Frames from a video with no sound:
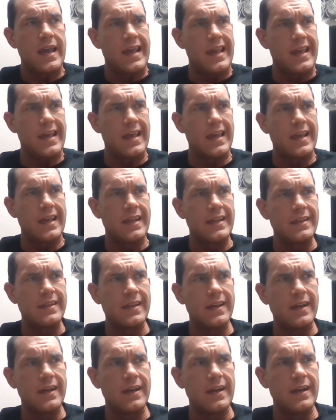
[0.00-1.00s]
And
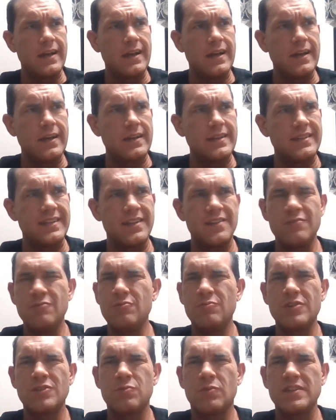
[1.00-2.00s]
uh,
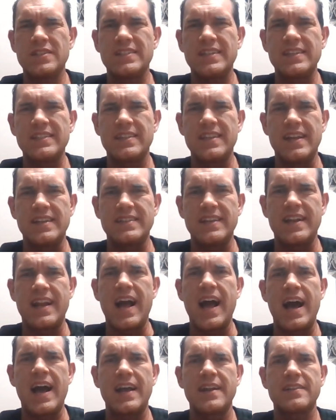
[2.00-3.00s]
which one sings on that? Is that
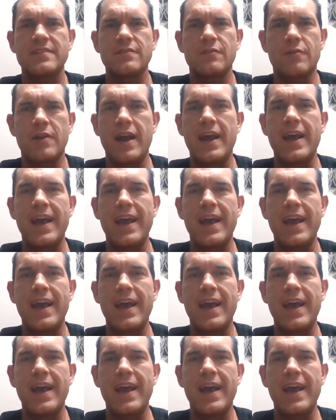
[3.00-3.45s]
Hot or